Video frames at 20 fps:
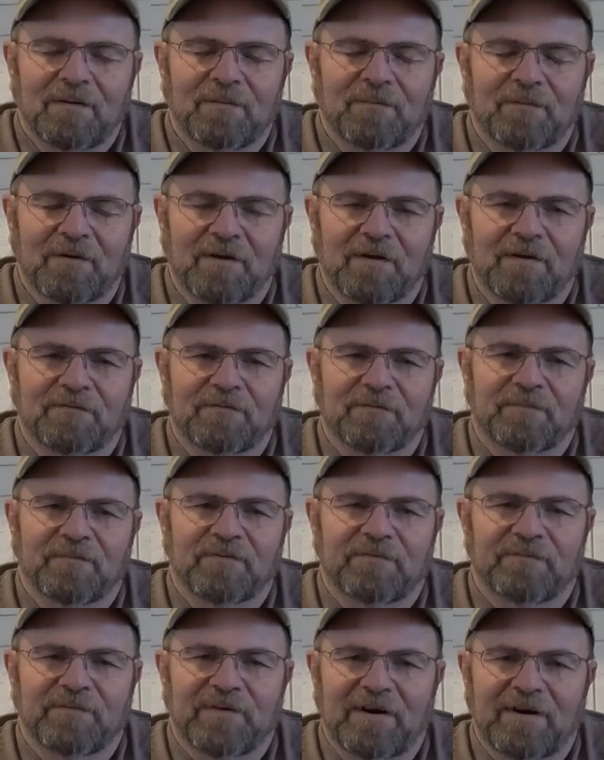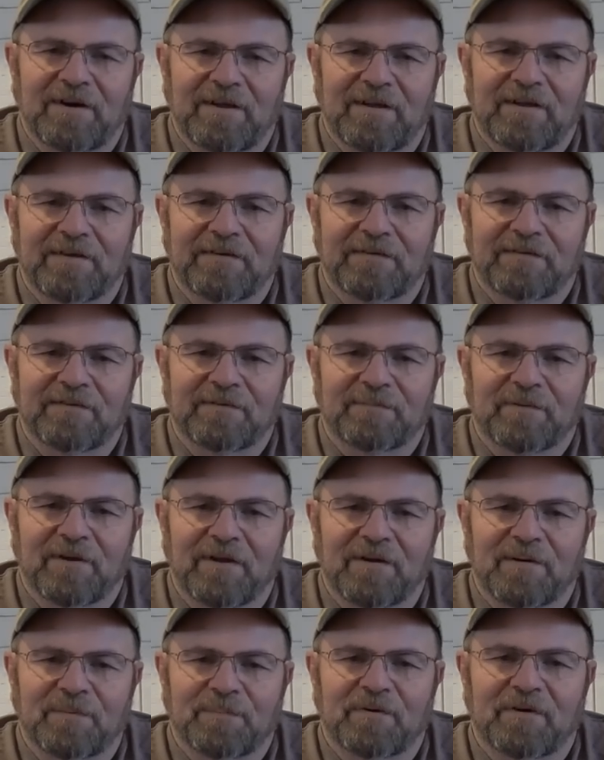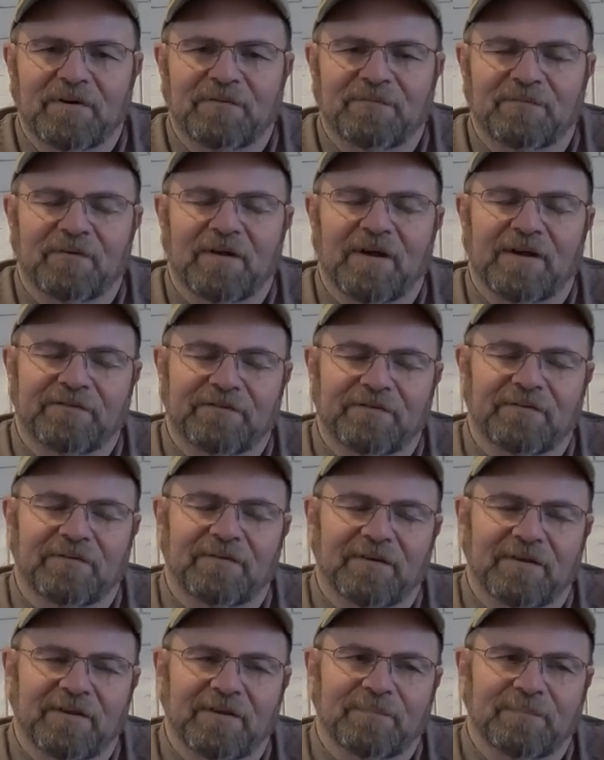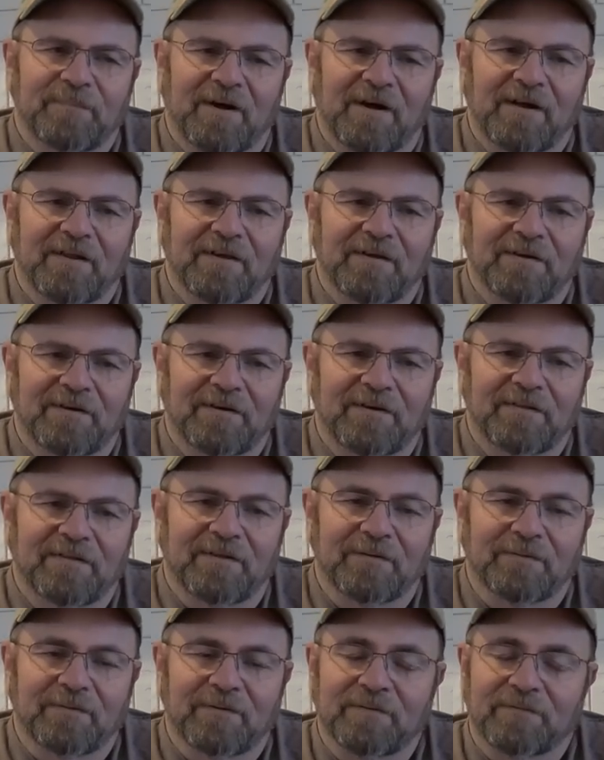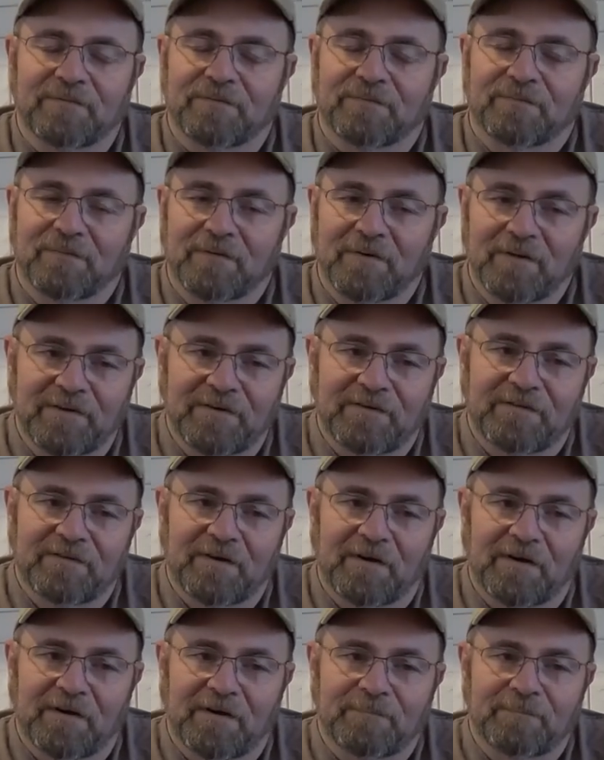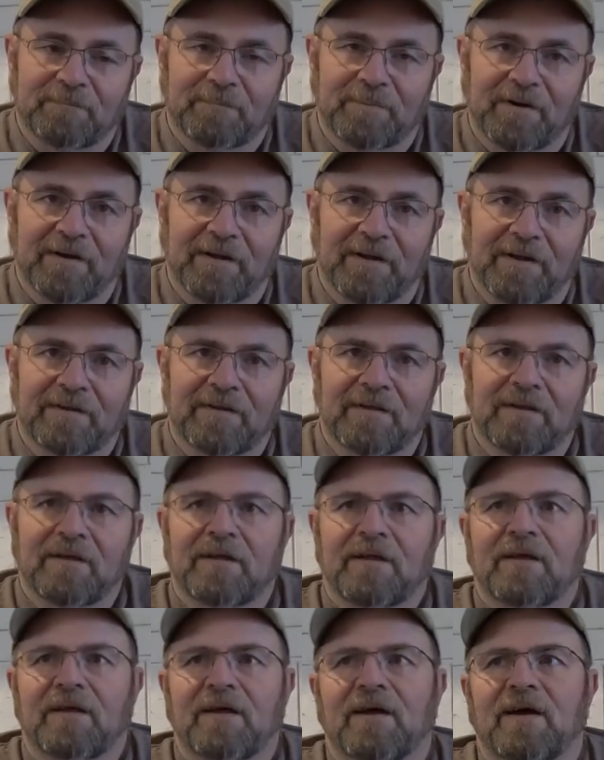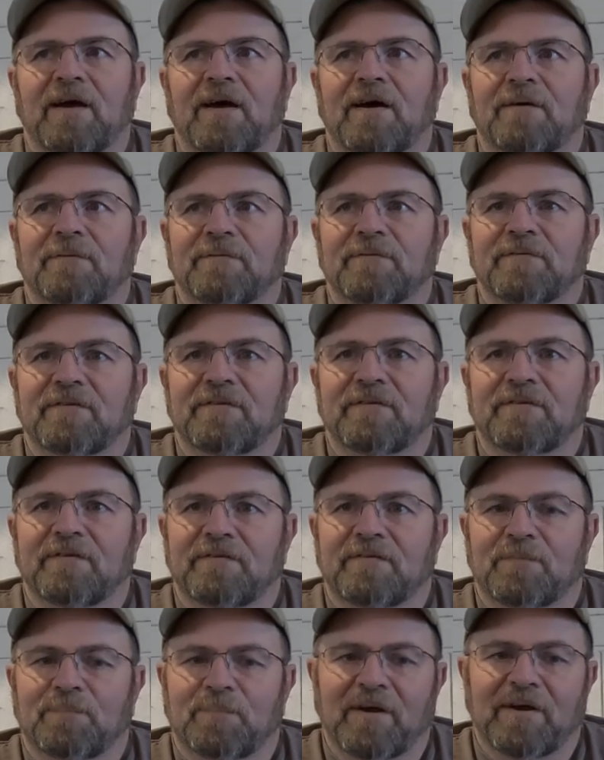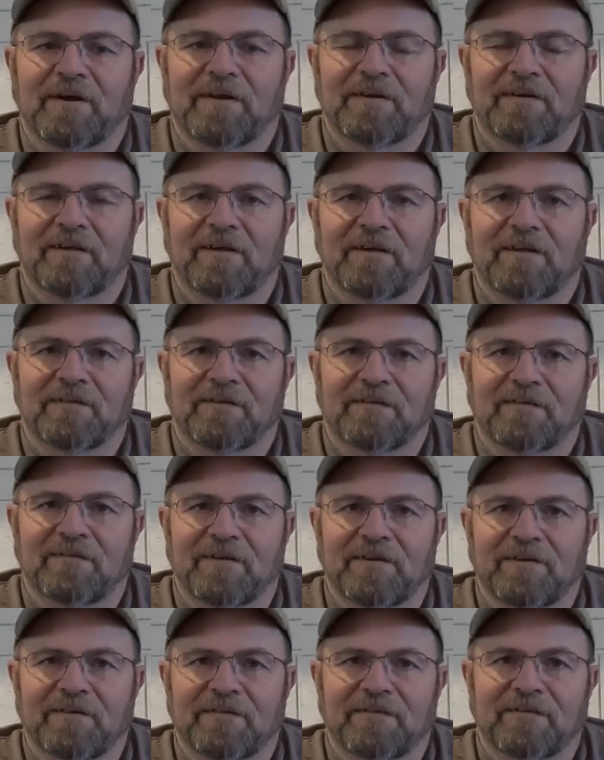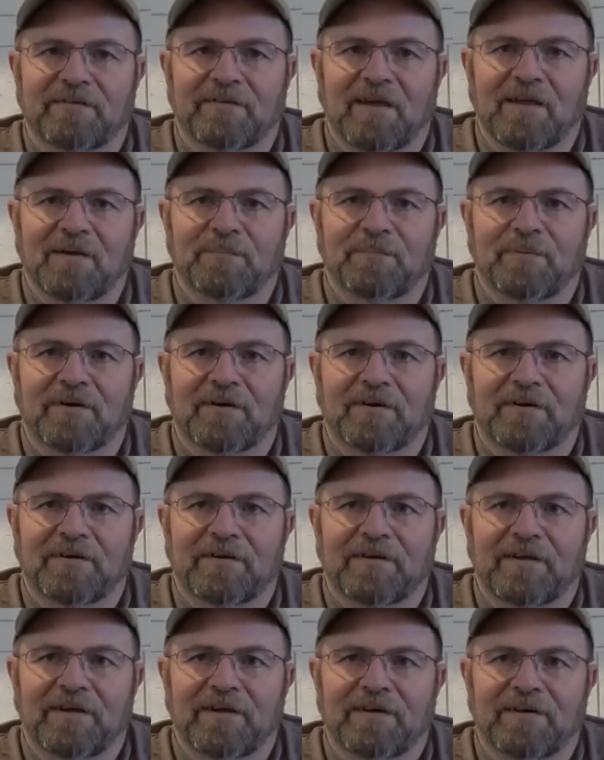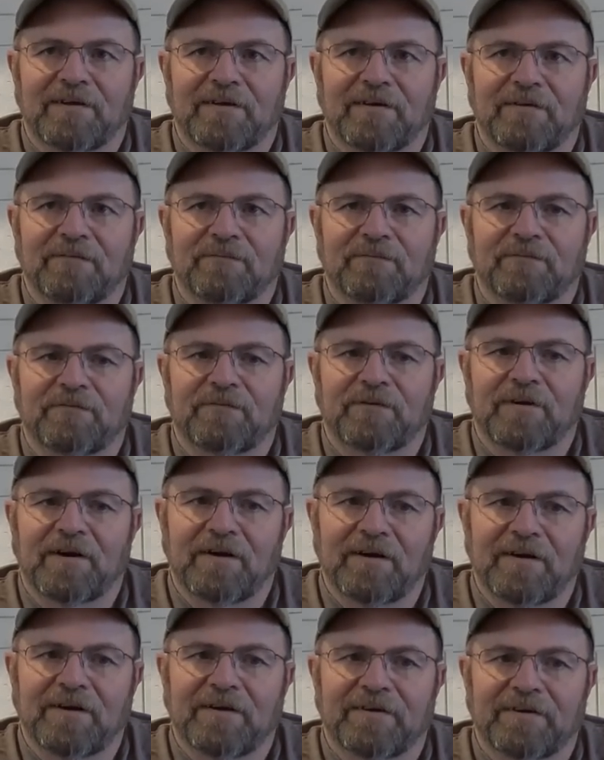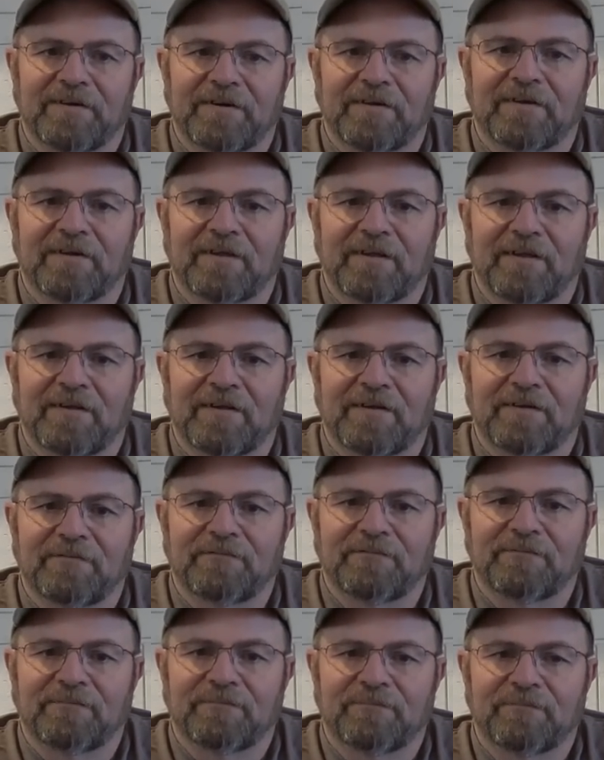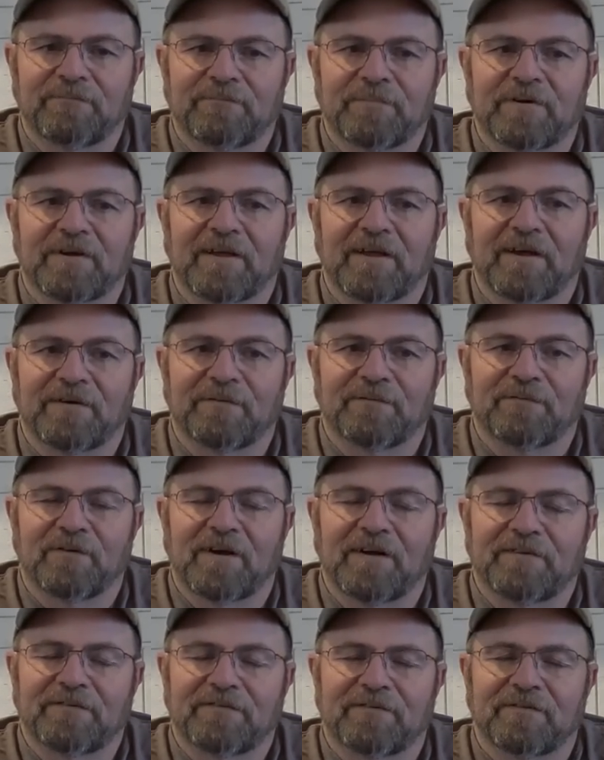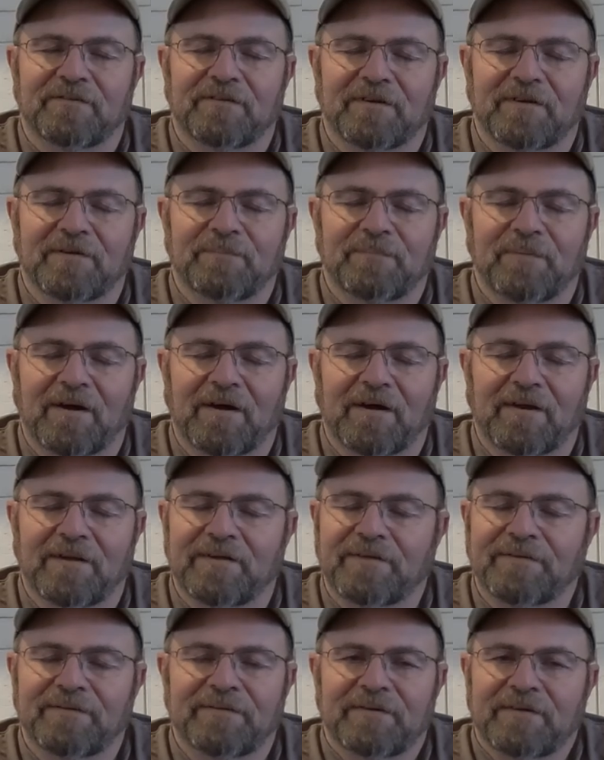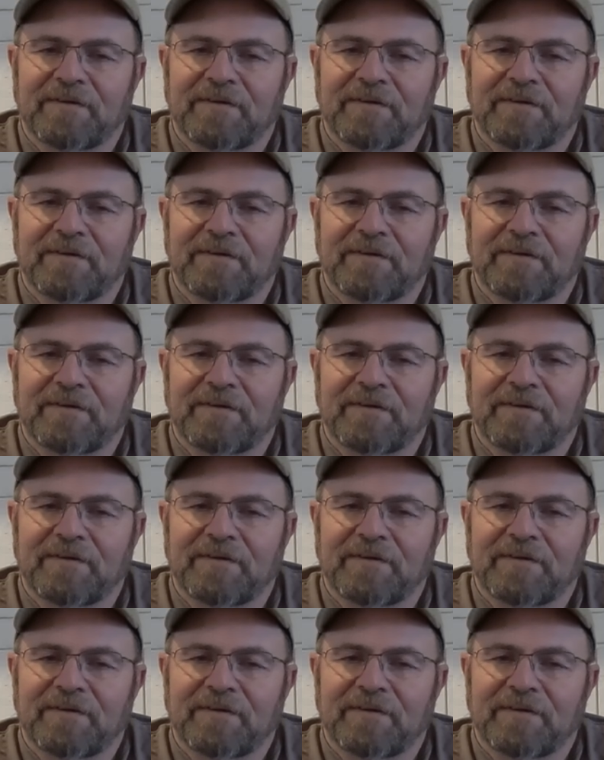One of them was very custom and had a pretty fragile looking body on it that it was really sharp, but I was anticipating taking this thing to the skate park, and a very good looking but kind of fragile looking body